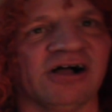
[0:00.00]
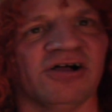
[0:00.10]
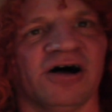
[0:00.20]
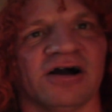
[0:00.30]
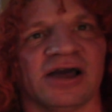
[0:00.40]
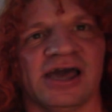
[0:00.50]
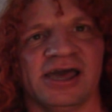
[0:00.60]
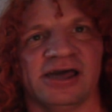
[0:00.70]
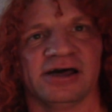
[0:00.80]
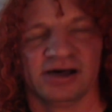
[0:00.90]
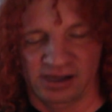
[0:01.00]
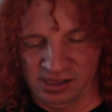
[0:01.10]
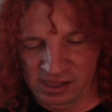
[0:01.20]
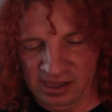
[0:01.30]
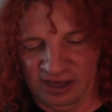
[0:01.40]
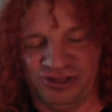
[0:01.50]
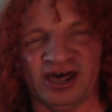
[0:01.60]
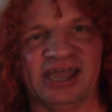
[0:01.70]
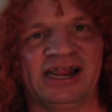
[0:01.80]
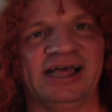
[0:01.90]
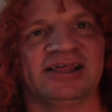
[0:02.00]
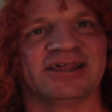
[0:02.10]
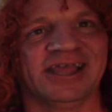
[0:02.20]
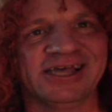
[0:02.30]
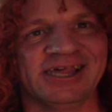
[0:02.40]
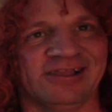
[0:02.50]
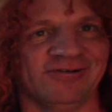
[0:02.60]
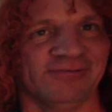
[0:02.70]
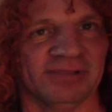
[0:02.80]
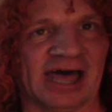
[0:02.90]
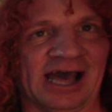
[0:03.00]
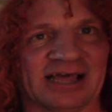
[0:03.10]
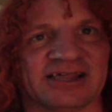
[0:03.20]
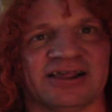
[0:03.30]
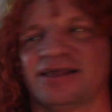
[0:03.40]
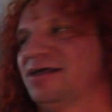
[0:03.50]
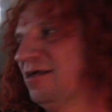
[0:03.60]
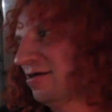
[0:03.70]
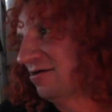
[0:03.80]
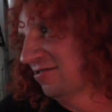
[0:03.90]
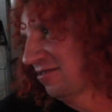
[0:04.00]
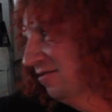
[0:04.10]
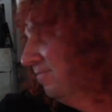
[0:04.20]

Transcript: how long a uh, a Chinese Nixie tube lasts, because